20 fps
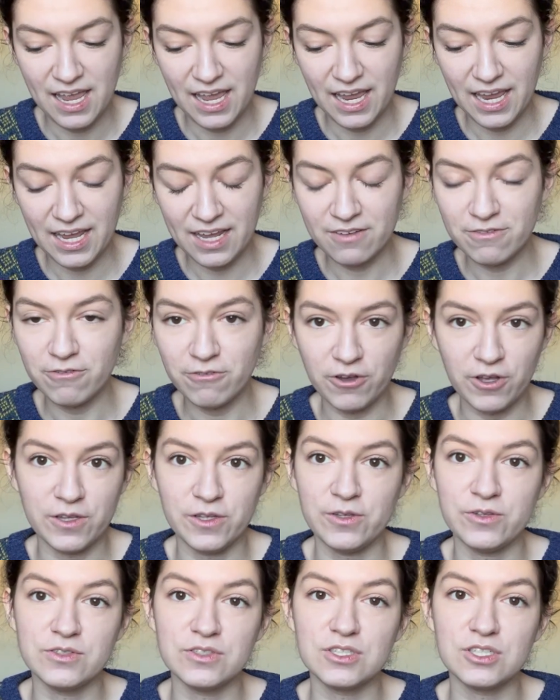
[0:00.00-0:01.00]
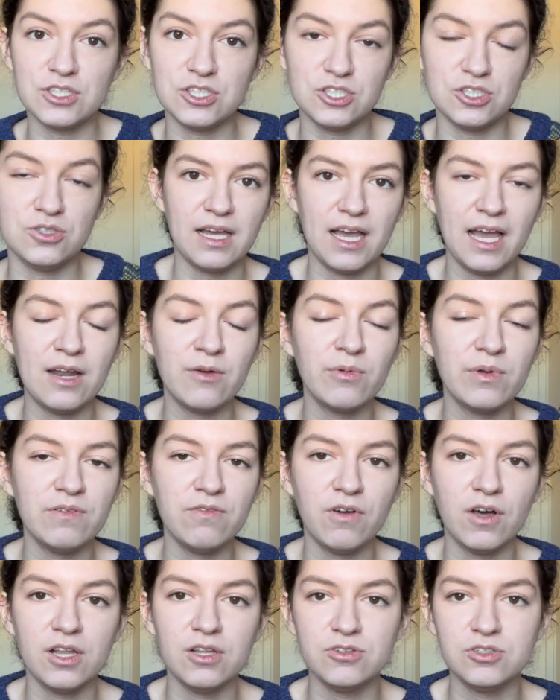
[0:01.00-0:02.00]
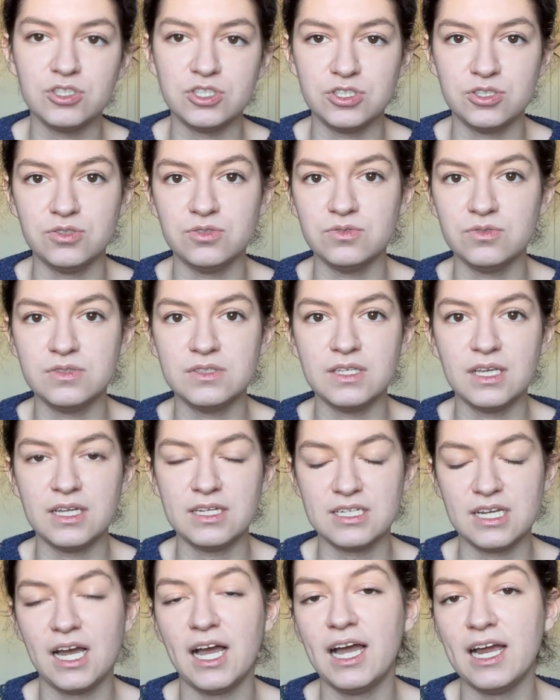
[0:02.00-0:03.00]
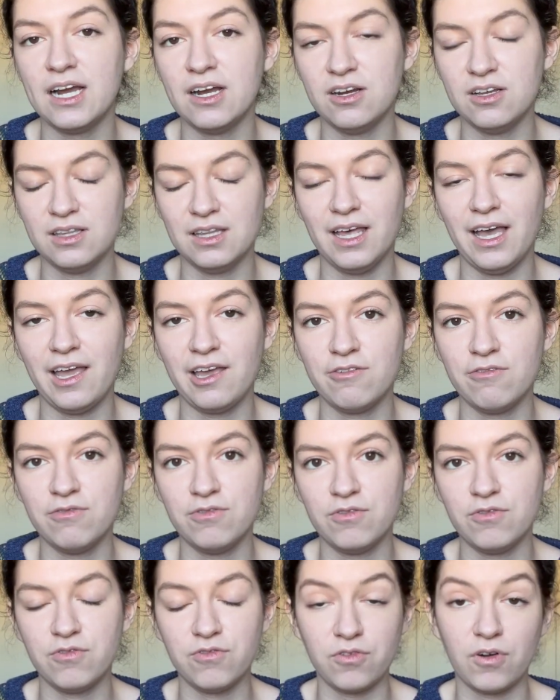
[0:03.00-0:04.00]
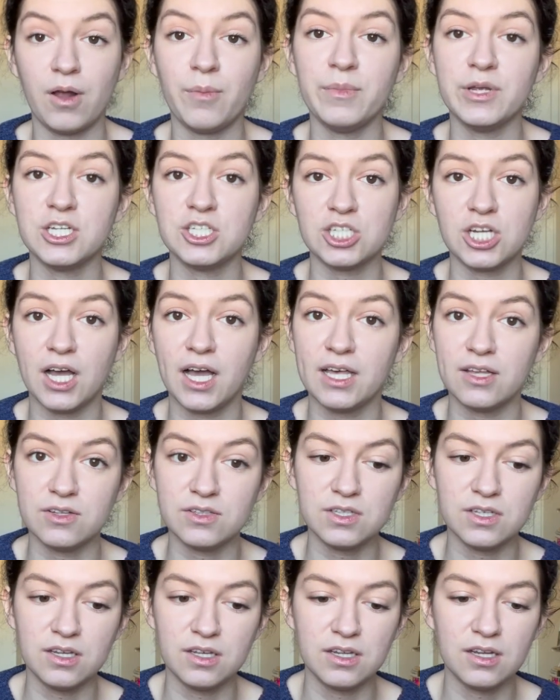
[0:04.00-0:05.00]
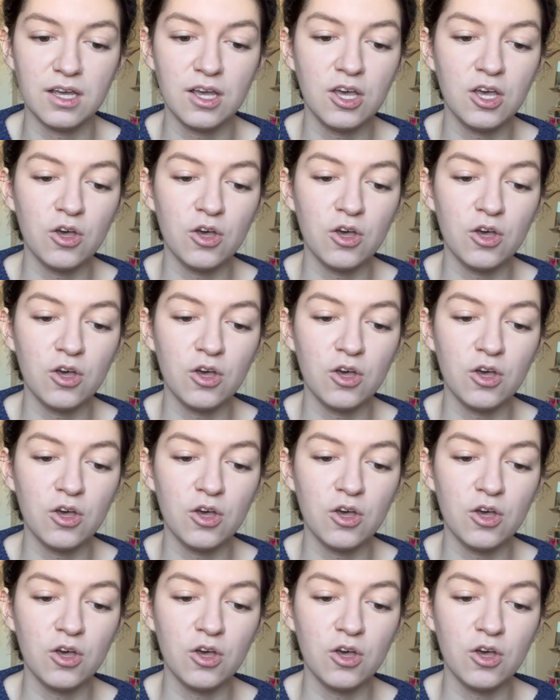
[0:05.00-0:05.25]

It follows Jude, and we follow Jude's entire life from childhood.